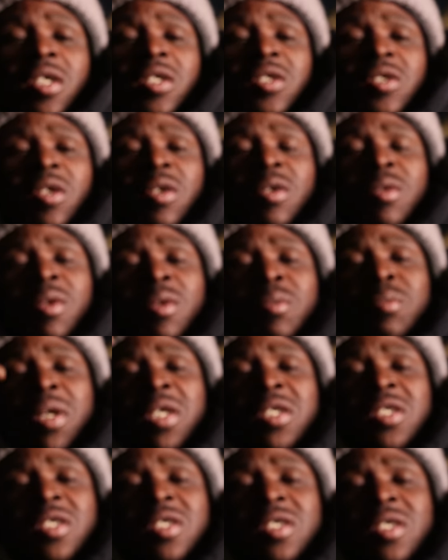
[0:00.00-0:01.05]
So
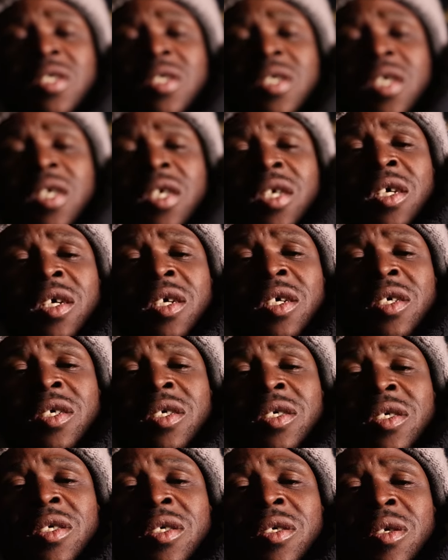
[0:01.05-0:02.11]
basically,
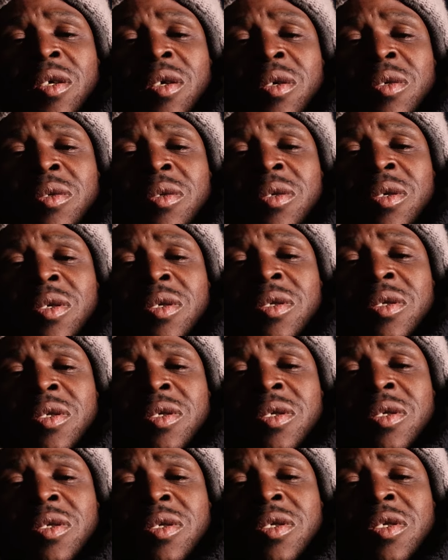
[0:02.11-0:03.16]
you know,
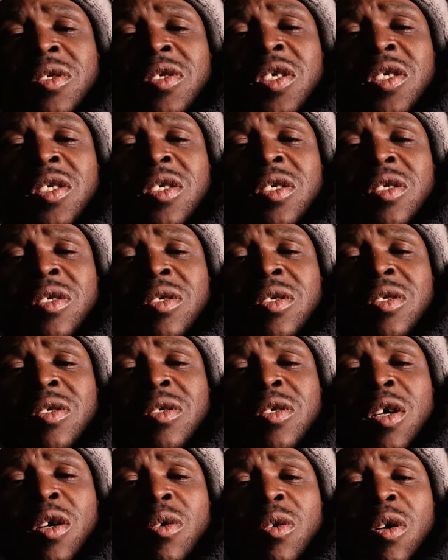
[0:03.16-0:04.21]
just
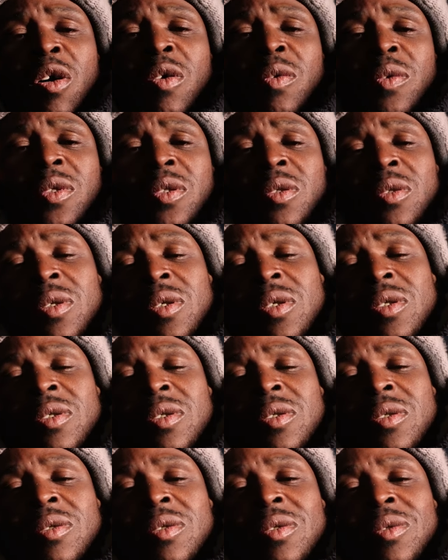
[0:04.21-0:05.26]
don't overdo it.
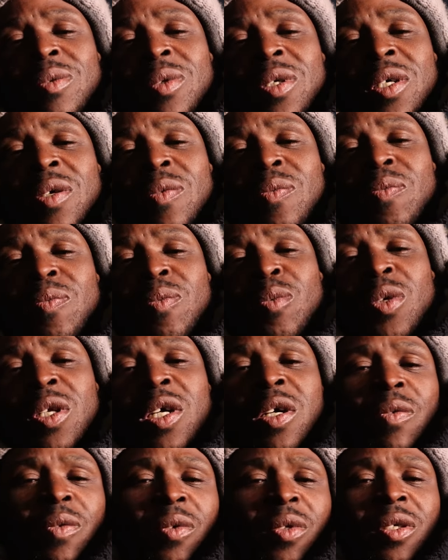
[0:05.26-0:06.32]
If
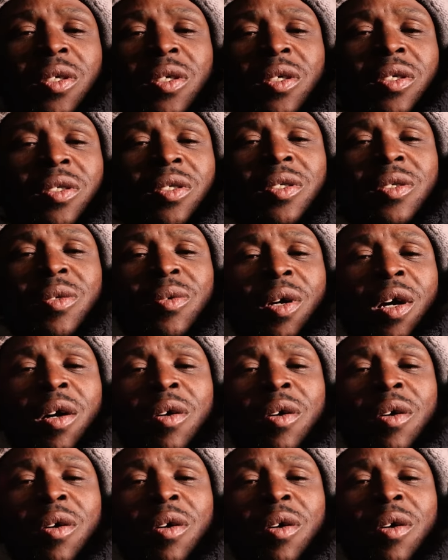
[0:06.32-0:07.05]
whatever it is, I